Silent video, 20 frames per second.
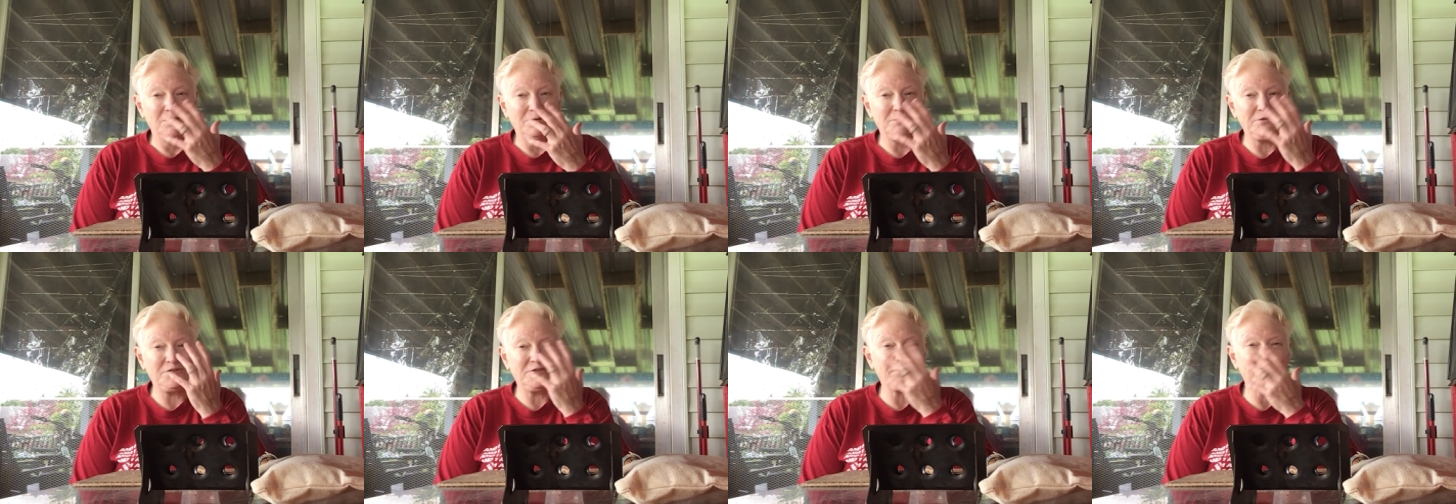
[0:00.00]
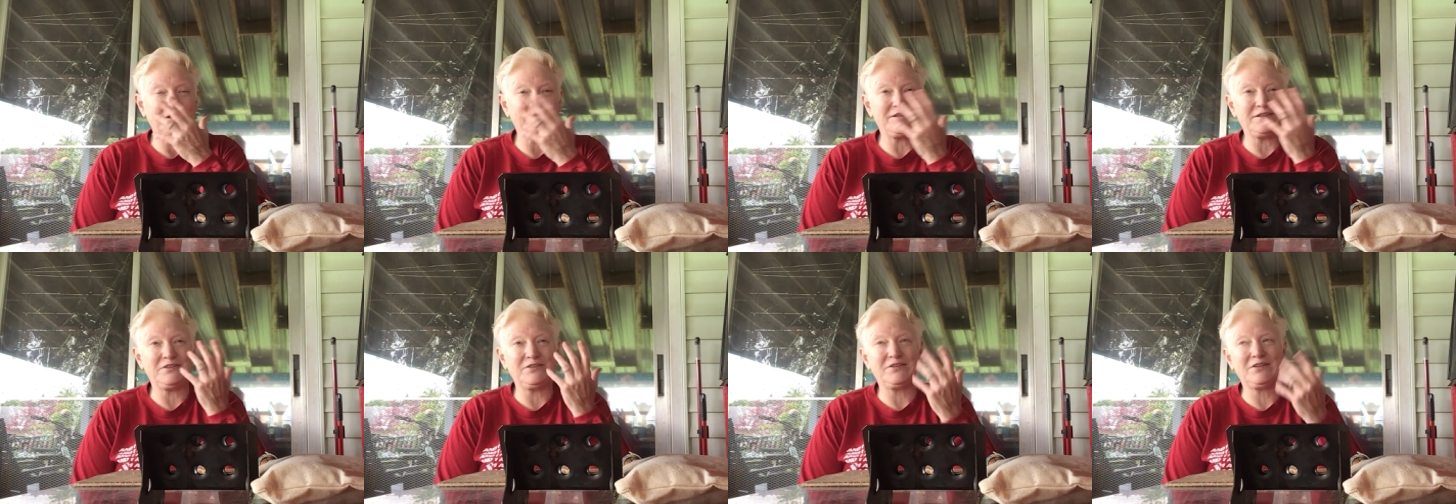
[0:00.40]
we still got
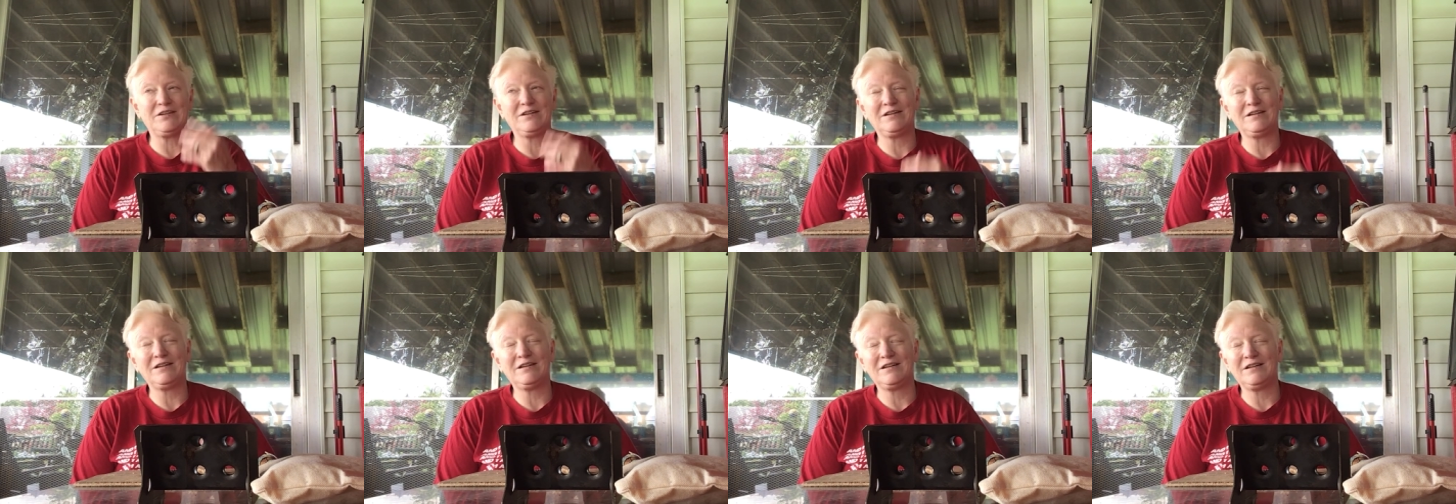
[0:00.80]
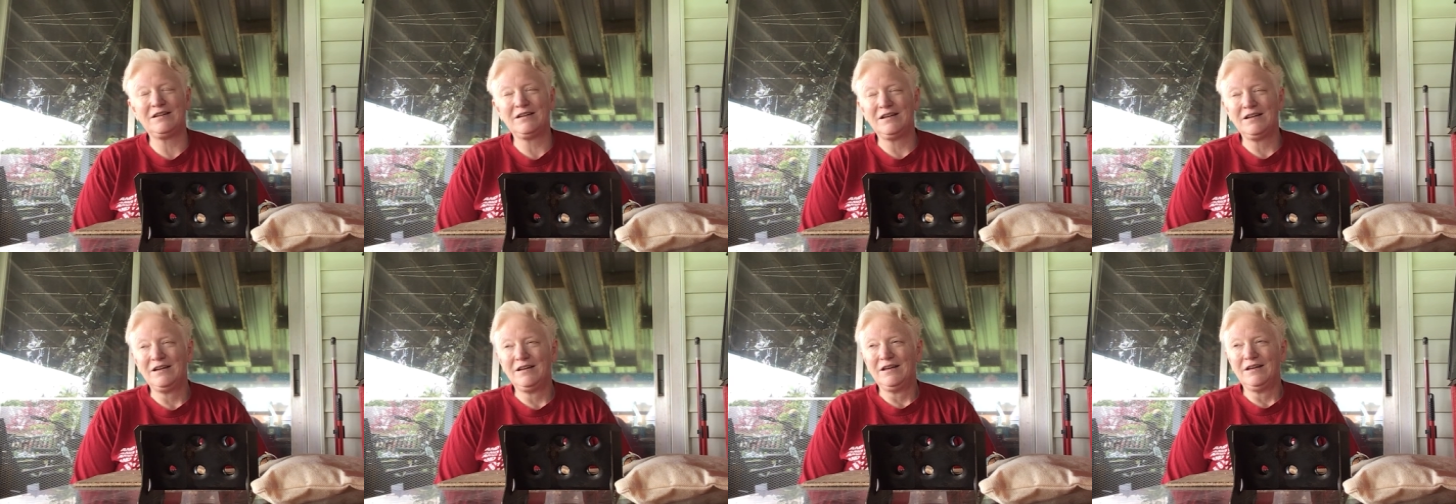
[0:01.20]
this,
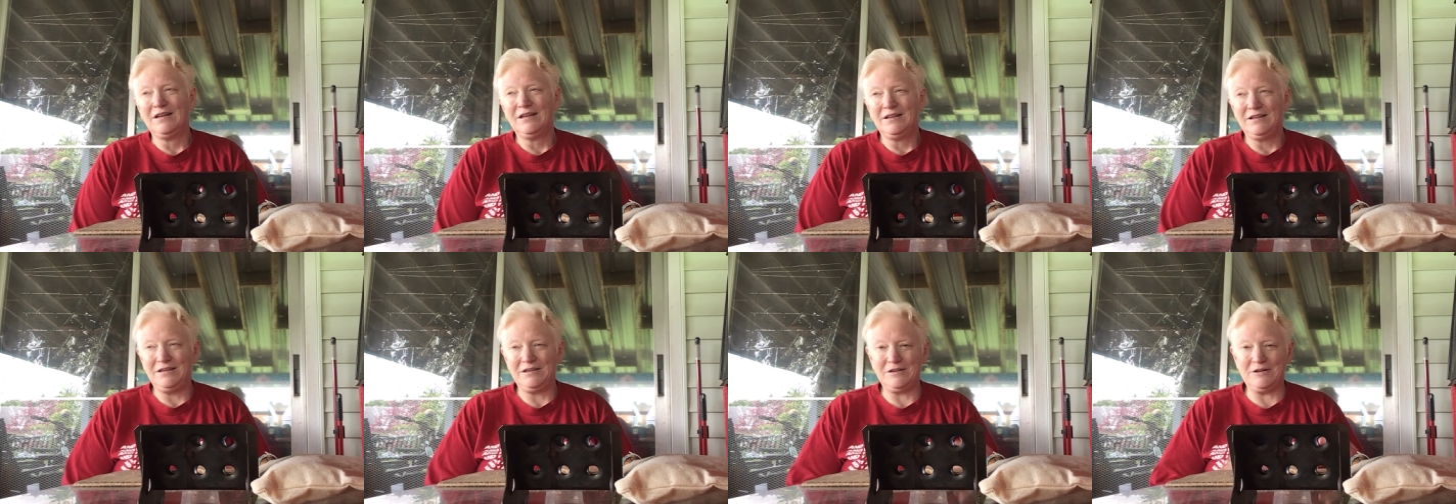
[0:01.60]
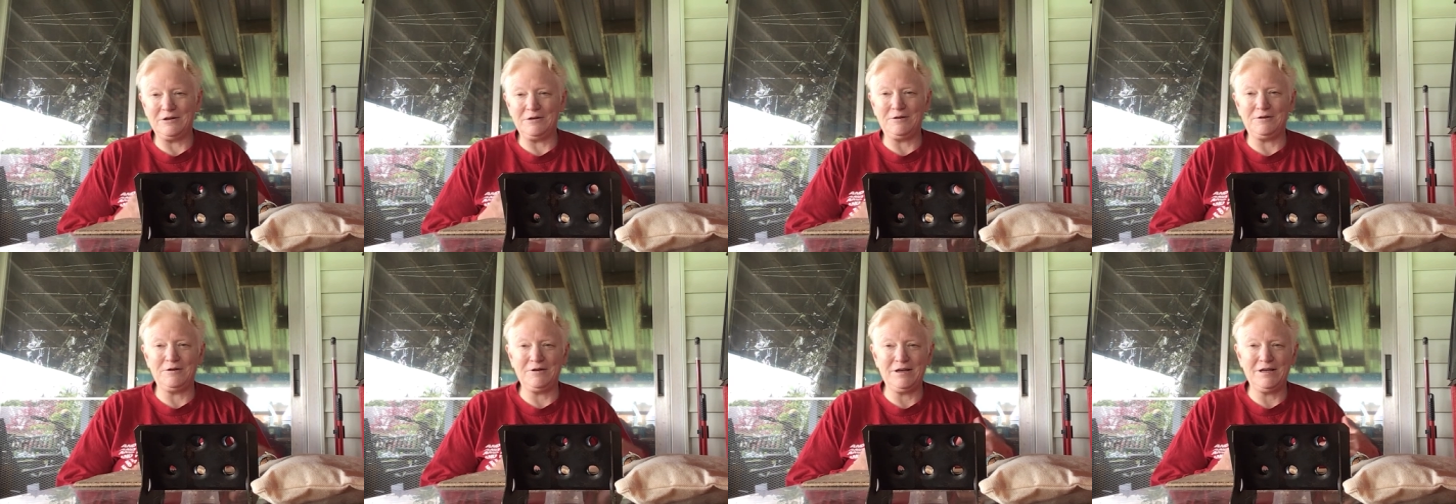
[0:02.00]
you
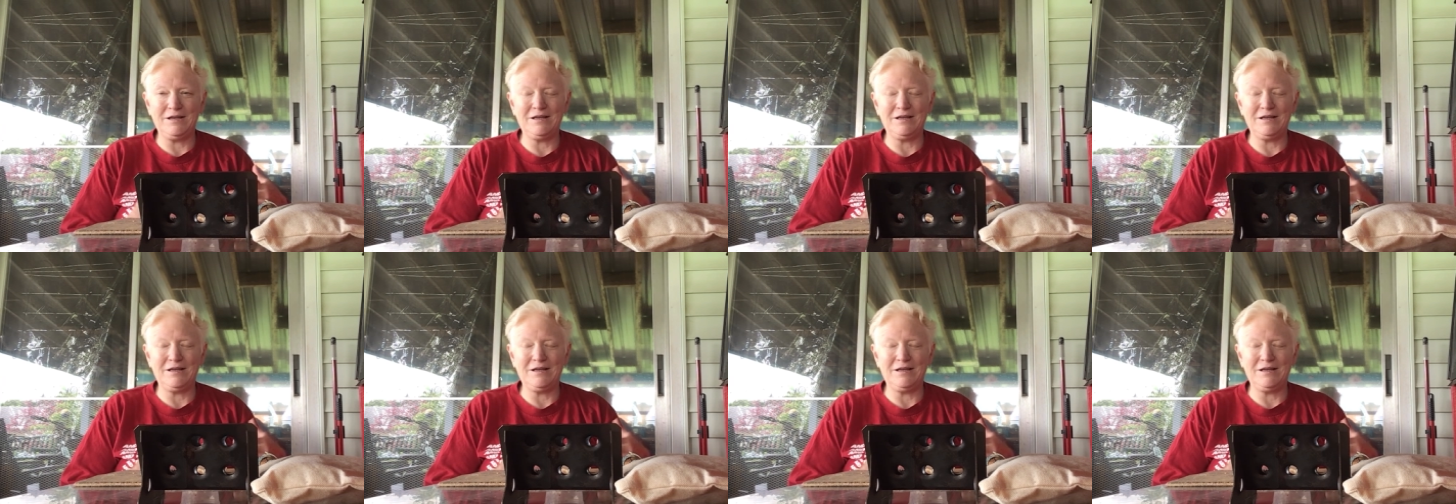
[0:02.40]
know.